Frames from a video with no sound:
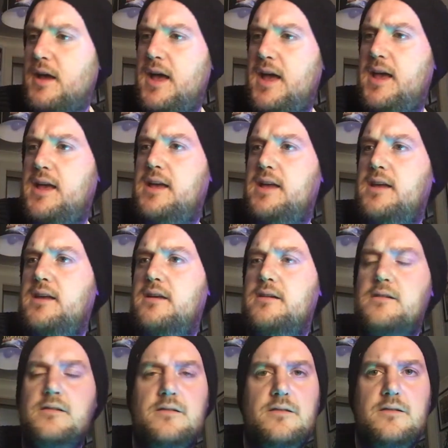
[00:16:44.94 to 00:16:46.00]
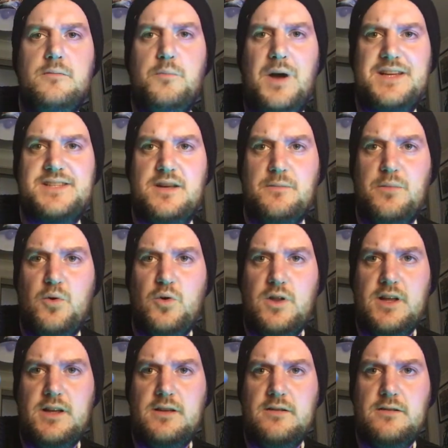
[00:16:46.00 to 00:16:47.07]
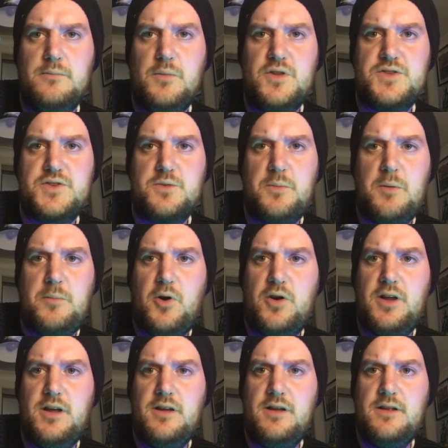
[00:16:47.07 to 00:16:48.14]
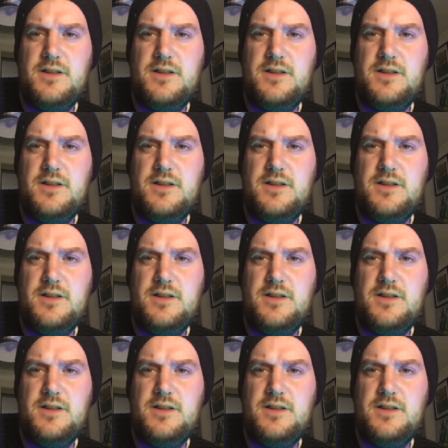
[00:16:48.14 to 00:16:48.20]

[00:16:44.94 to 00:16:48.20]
A basketballing monster in my pocket.